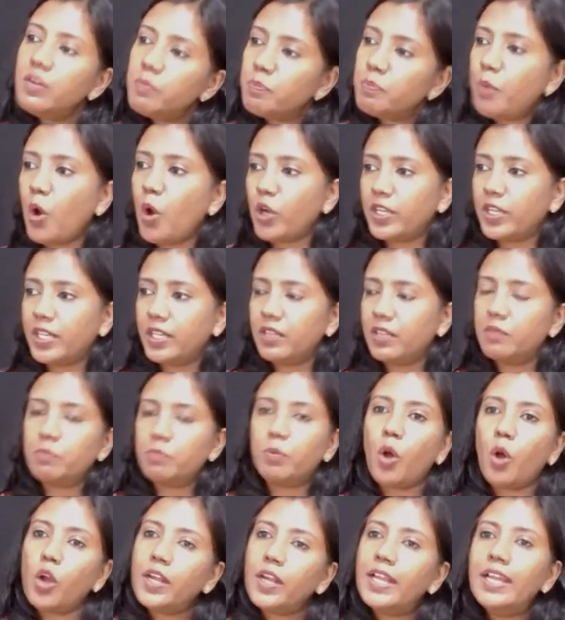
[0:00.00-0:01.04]
body
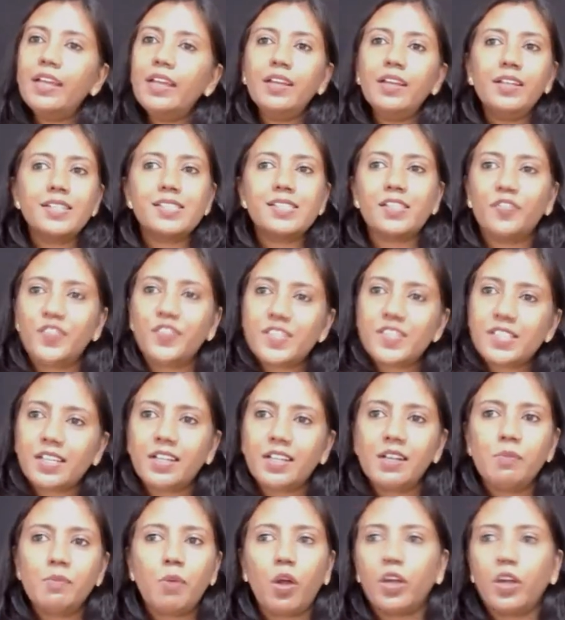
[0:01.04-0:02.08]
body is a
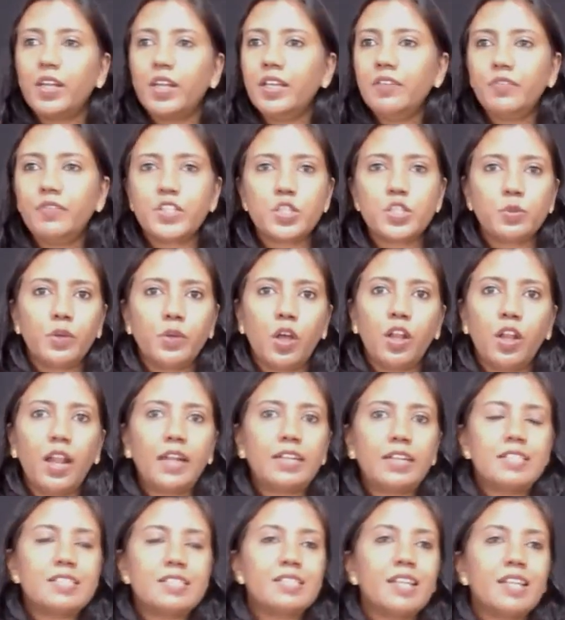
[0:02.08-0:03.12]
physical body which we all
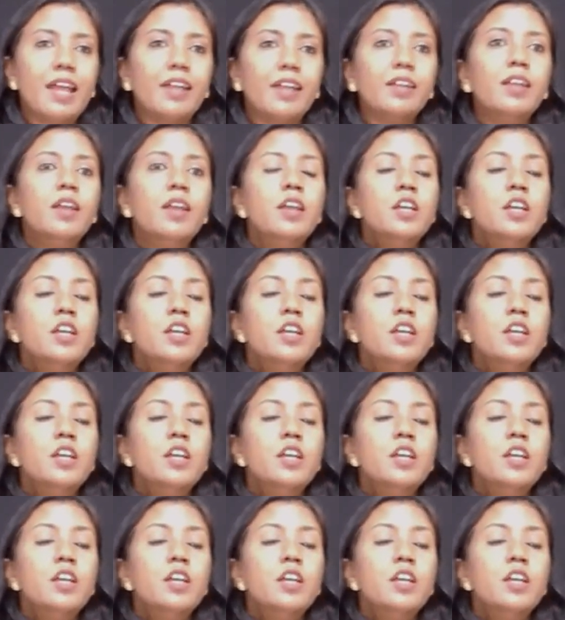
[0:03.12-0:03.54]
understand